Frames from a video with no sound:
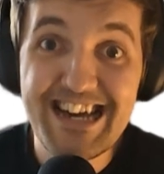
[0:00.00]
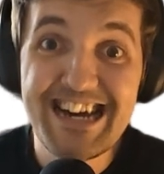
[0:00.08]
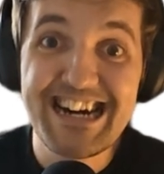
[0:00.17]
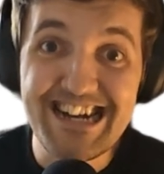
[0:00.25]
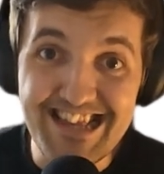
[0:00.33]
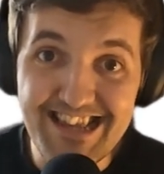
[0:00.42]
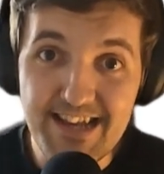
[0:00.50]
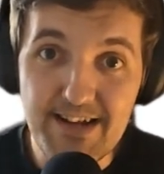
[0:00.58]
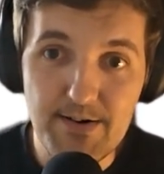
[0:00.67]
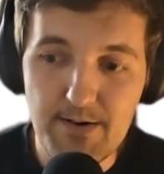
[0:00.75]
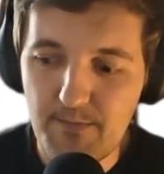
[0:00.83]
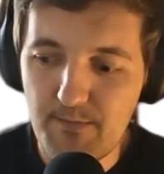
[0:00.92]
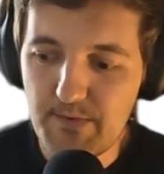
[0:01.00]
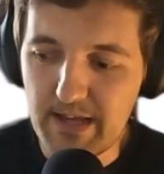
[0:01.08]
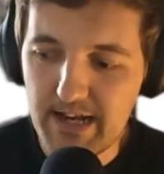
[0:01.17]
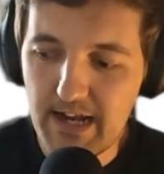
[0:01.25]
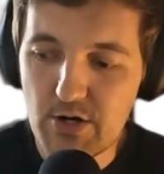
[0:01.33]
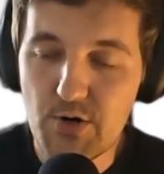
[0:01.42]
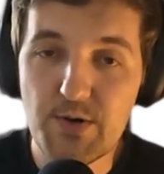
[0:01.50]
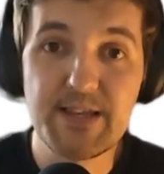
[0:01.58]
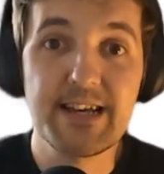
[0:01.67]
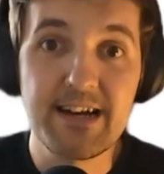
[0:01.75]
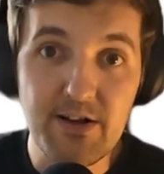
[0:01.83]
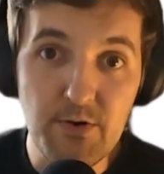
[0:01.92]
until the countries
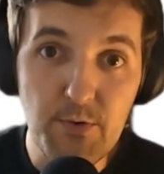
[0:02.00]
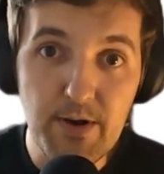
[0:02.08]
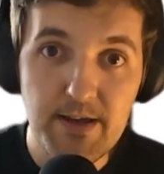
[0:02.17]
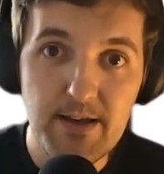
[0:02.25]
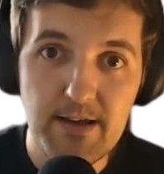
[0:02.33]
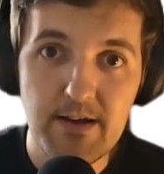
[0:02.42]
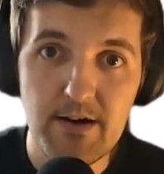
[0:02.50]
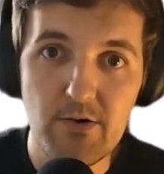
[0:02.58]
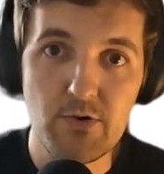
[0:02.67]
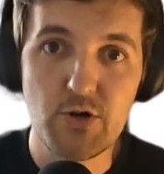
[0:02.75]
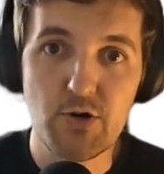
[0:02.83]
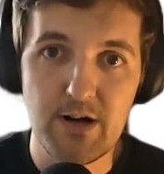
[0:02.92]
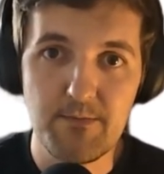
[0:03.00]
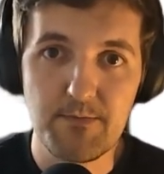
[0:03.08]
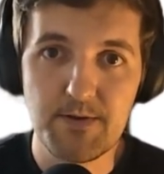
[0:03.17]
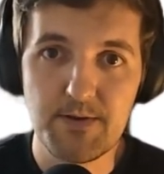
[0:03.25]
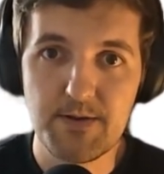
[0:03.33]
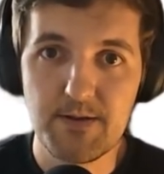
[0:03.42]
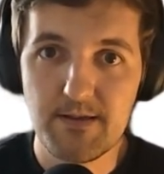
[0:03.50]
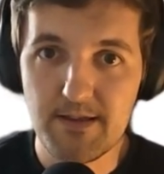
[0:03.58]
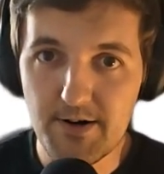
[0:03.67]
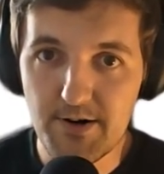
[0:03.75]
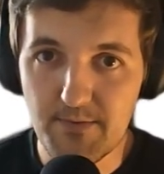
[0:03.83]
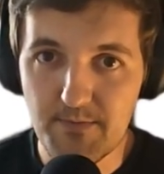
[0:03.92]
agree on Trump's
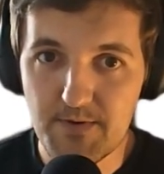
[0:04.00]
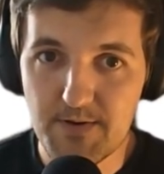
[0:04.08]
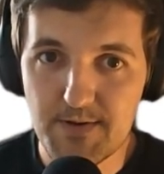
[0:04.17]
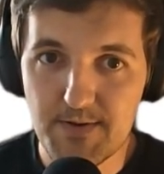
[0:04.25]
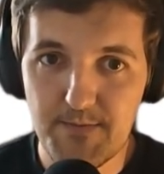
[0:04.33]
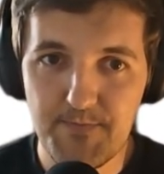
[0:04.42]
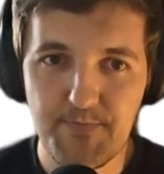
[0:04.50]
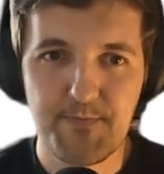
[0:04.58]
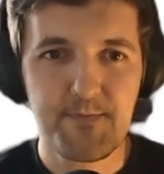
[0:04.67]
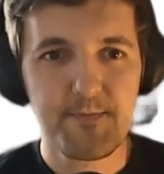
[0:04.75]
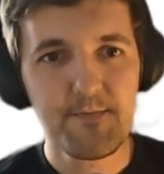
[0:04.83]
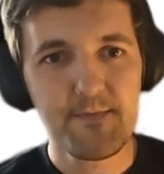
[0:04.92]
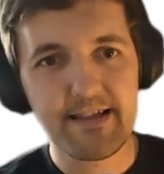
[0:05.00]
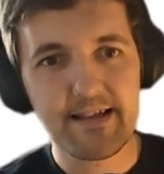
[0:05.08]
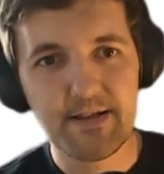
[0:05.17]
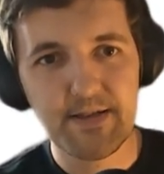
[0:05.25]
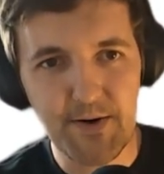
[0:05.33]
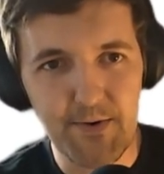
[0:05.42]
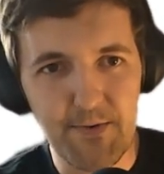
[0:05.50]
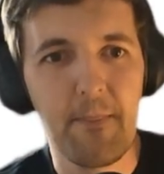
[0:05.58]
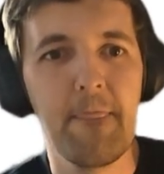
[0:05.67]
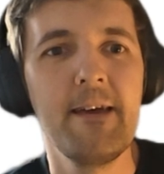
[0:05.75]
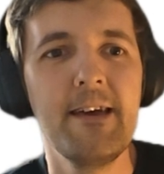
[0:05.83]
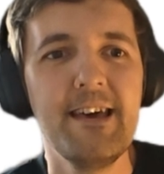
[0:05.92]
terms. So
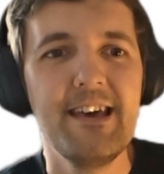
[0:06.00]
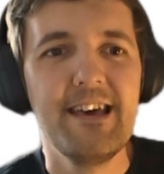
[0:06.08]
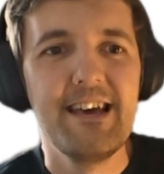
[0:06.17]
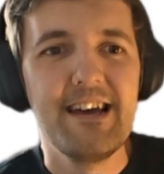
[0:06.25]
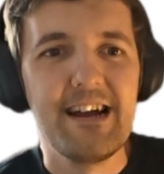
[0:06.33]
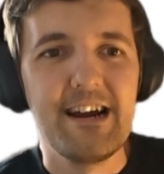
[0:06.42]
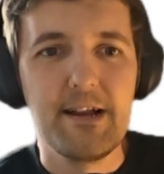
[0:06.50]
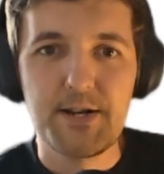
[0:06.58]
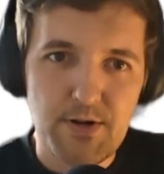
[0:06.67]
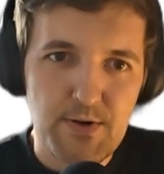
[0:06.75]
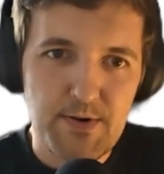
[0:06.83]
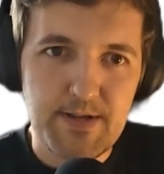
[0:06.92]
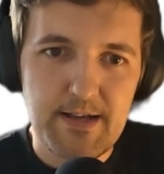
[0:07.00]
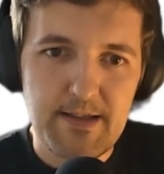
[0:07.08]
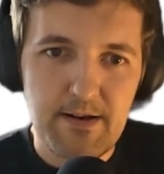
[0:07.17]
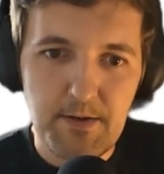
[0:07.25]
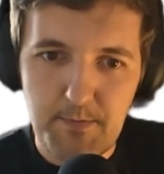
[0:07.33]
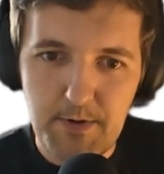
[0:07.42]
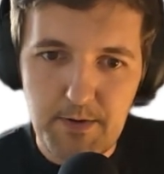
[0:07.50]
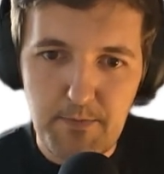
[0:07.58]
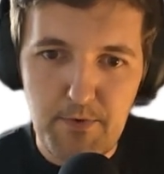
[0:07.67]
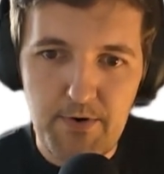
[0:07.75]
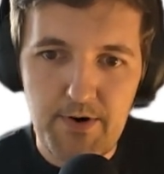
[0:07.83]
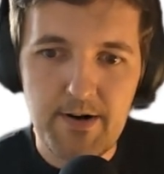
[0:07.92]
let's try to understand a little bit
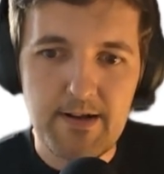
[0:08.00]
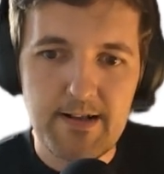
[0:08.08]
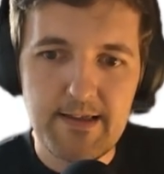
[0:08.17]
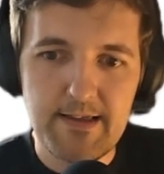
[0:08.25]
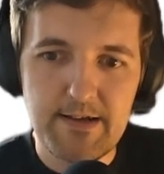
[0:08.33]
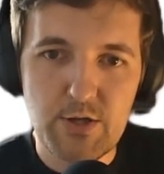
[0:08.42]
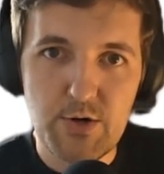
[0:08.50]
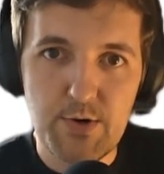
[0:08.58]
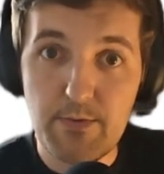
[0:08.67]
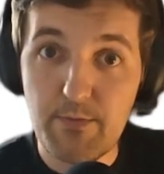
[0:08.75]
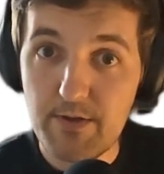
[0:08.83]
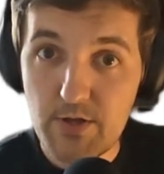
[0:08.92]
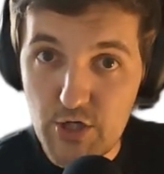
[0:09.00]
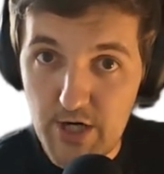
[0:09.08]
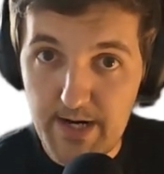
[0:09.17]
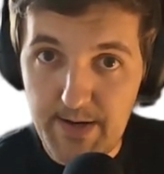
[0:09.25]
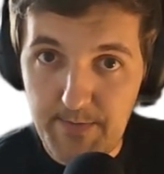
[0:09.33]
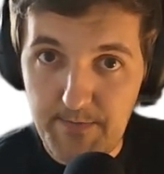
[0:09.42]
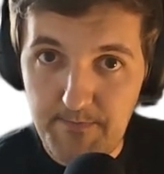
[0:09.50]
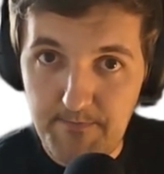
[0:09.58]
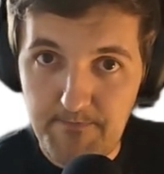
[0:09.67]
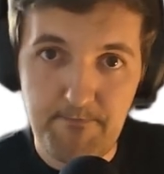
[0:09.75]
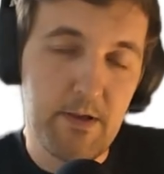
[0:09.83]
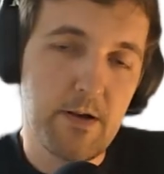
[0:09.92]
more the trade with China.
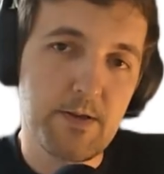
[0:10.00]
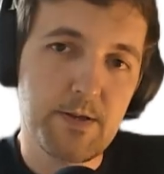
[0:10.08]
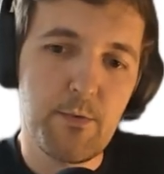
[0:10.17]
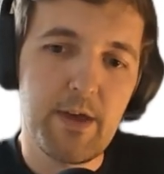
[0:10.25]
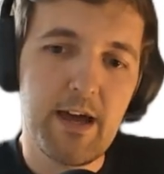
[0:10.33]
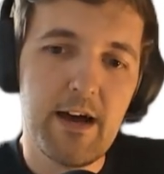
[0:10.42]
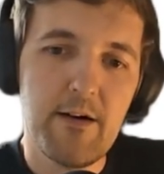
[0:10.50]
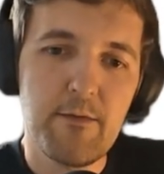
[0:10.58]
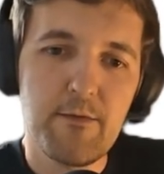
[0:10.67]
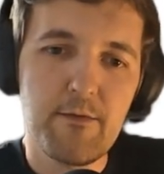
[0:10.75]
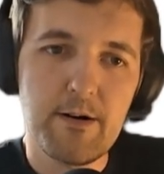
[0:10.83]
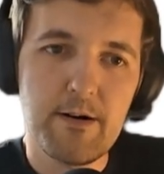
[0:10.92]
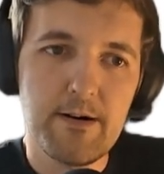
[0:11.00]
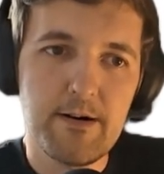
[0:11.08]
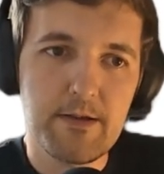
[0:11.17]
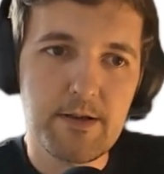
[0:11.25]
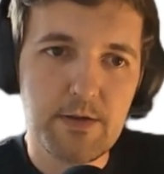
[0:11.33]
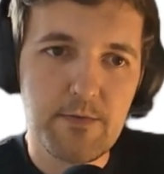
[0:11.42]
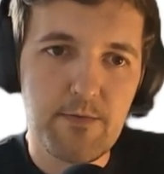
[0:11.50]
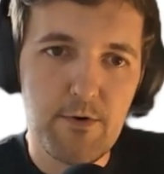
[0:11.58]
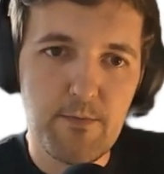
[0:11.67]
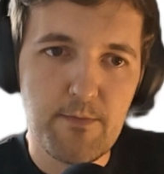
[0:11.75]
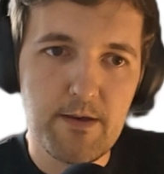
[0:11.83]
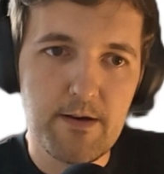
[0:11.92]
Yeah, so we have, this is
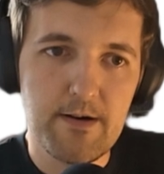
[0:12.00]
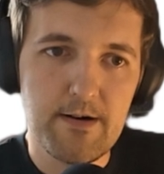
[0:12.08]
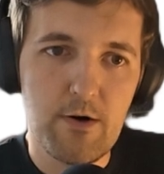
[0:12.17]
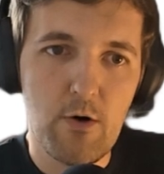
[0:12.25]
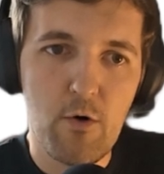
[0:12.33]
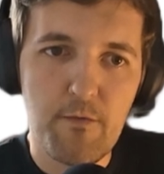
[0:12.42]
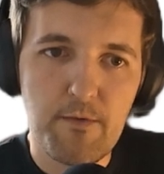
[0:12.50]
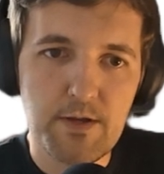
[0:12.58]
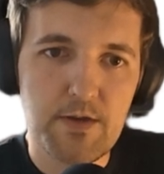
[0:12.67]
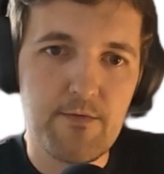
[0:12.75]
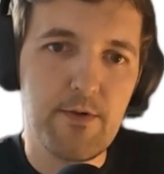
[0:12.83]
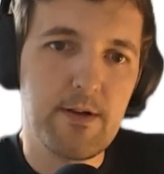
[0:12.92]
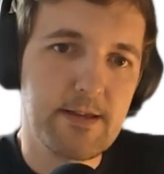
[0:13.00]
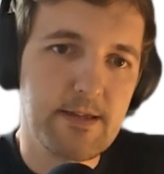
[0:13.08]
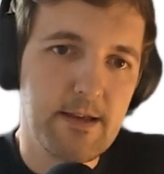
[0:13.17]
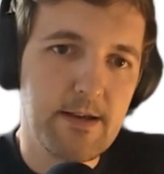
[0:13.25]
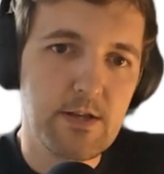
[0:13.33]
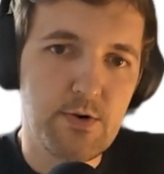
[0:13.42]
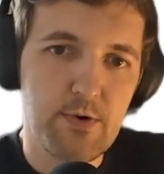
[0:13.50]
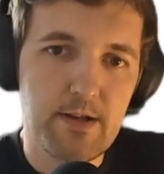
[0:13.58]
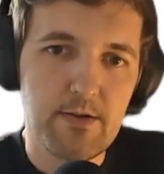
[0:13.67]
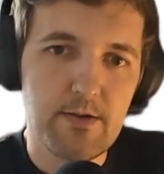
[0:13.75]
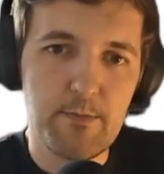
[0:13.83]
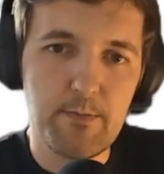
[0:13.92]
from the Office of the United States Trade
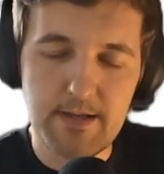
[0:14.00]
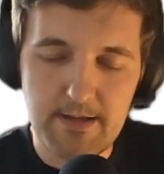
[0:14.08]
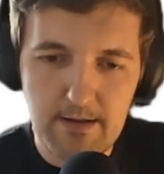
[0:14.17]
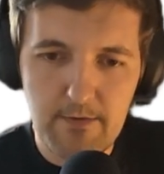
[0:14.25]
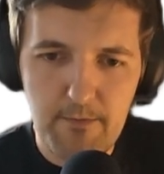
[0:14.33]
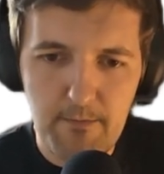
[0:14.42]
Representative,